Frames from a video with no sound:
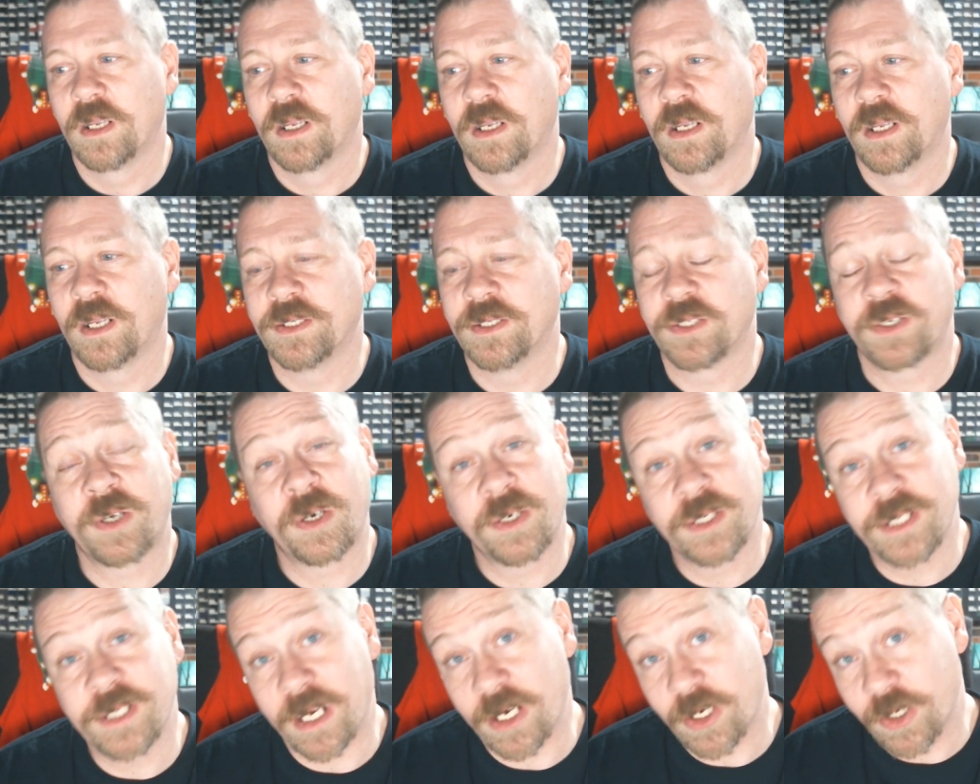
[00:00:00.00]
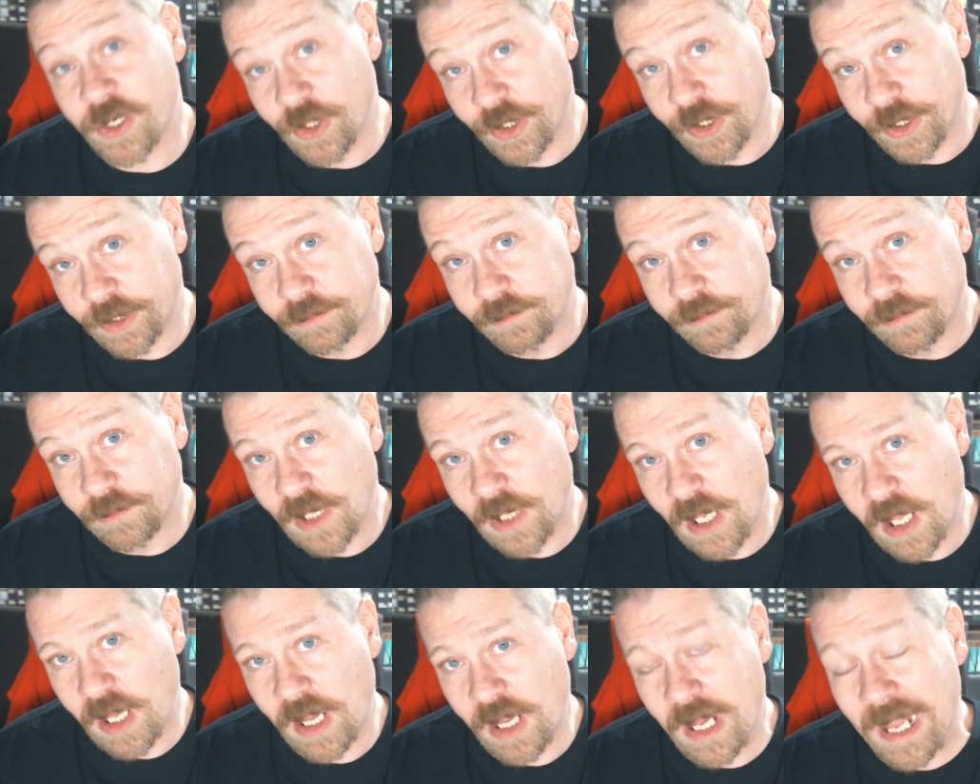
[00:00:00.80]
As it turns out, I could. A
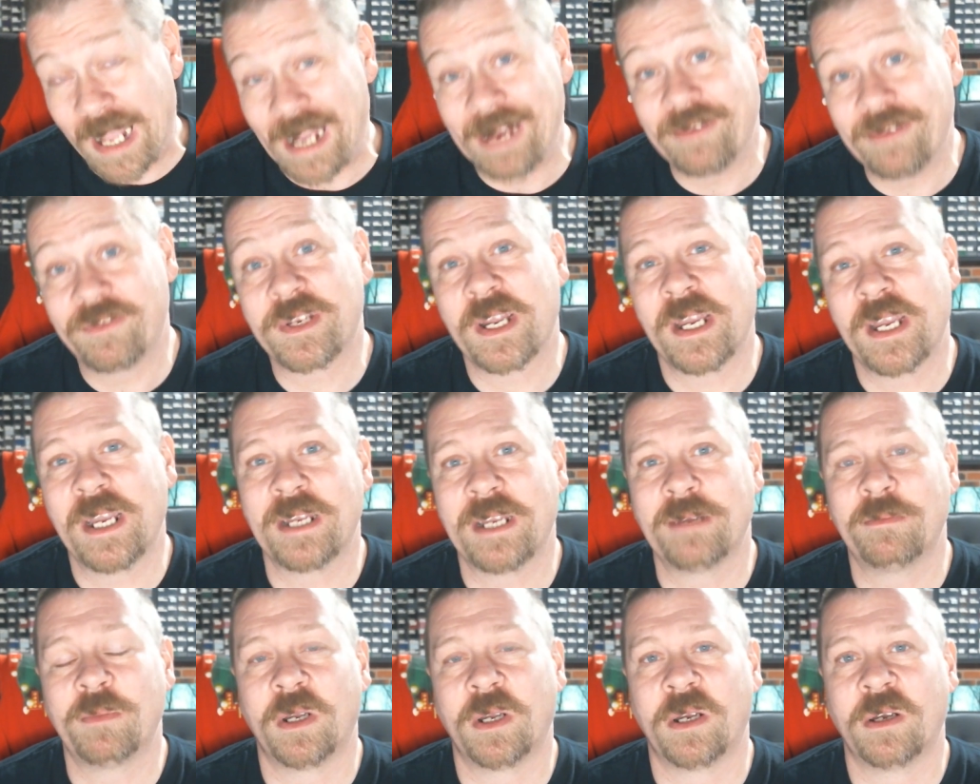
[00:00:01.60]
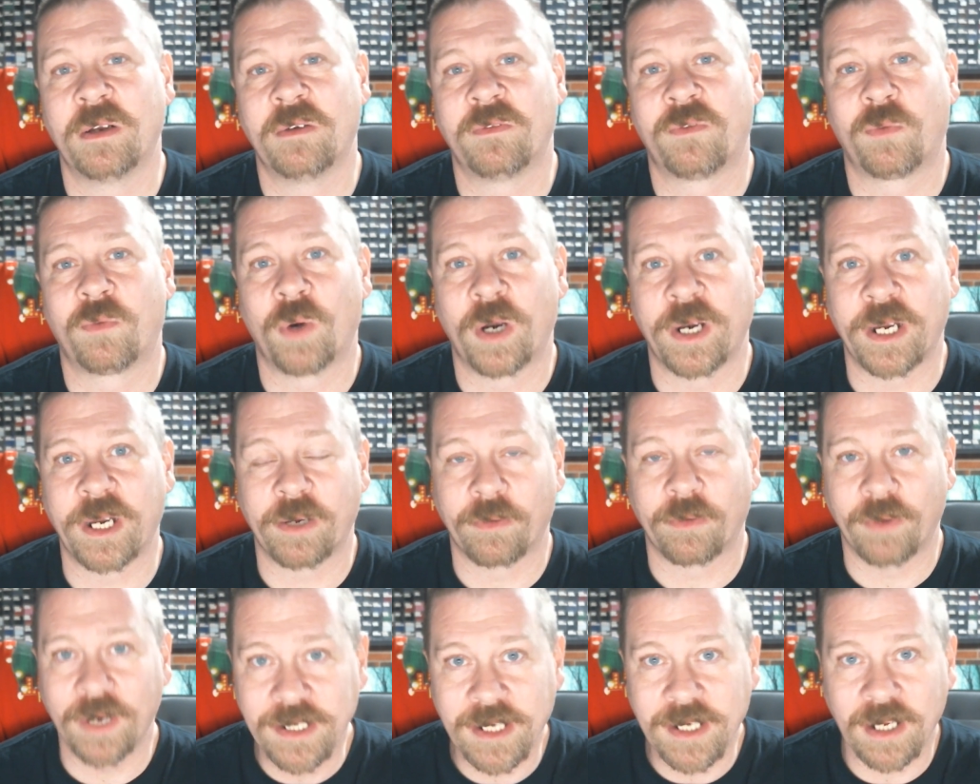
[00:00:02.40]
lifetime of running
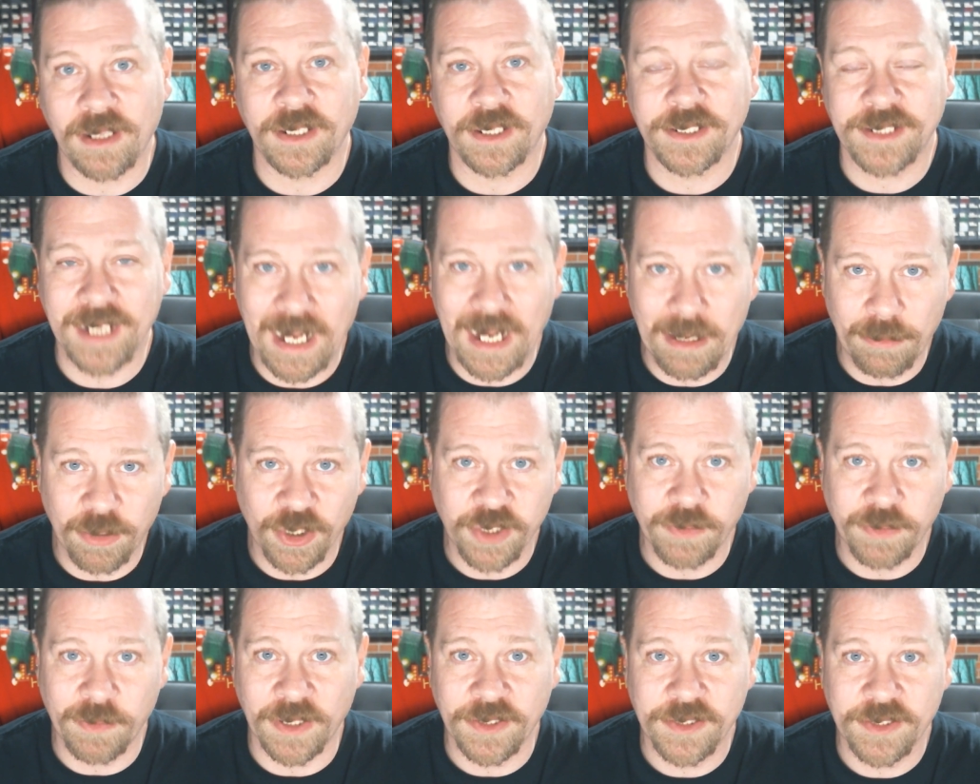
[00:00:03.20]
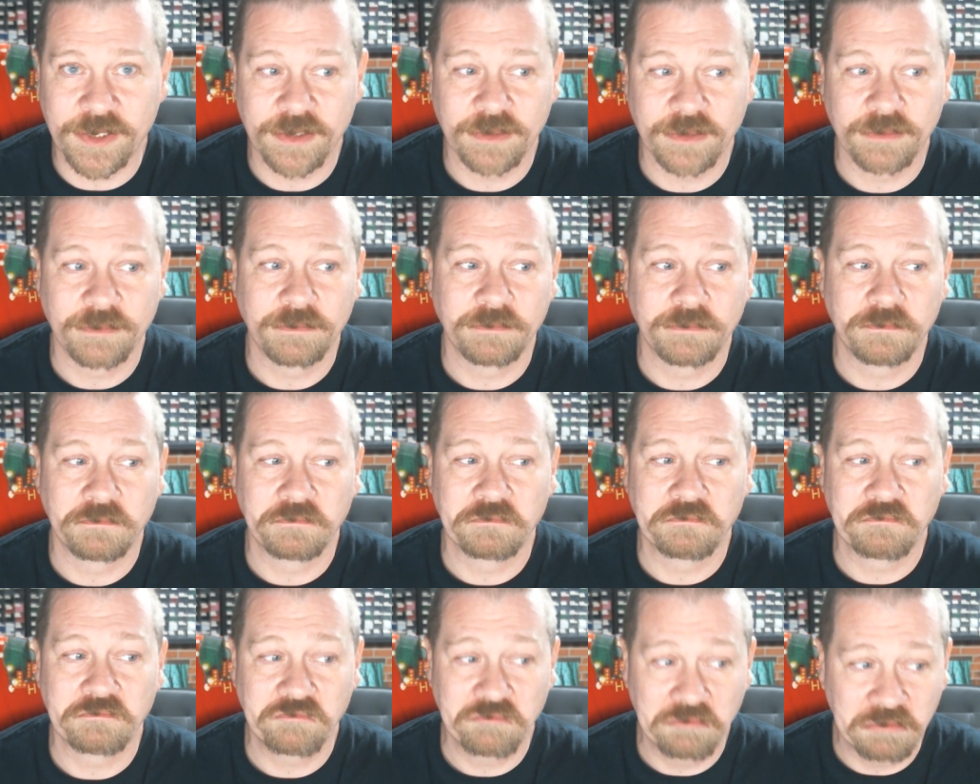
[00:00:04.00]
retail establishments,
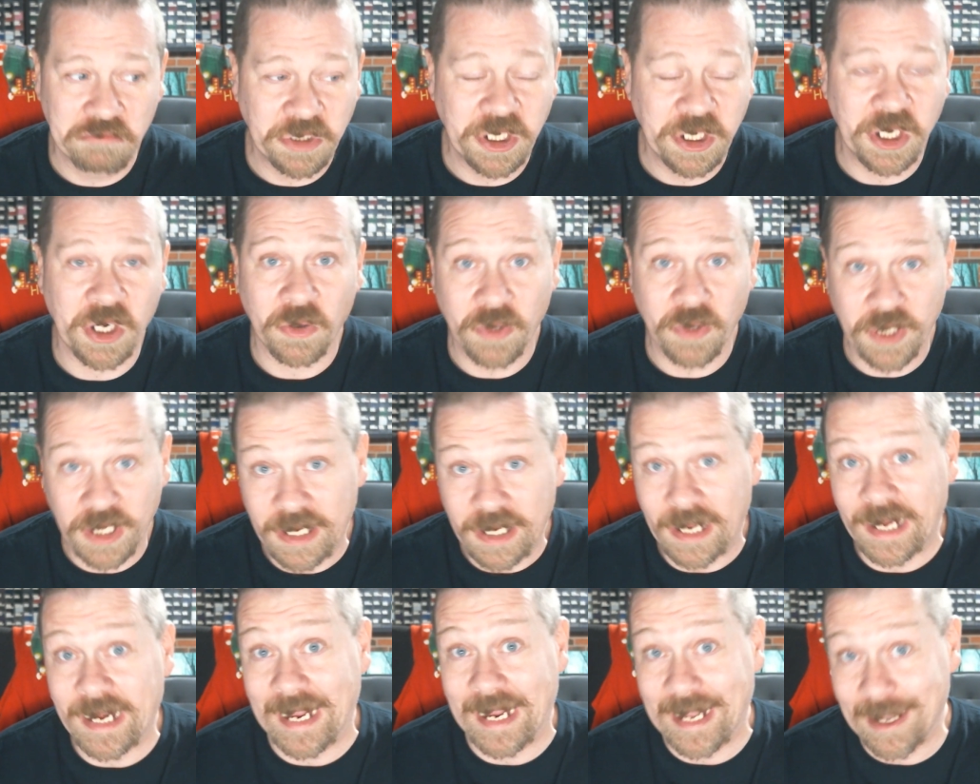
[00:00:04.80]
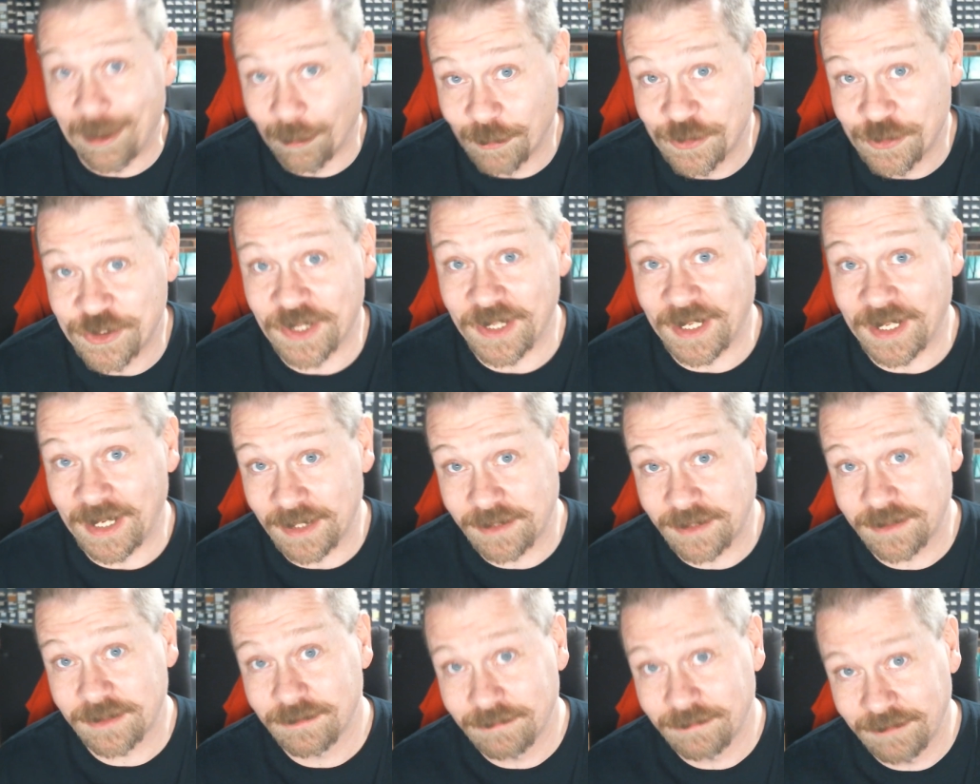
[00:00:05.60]
kind of helps that.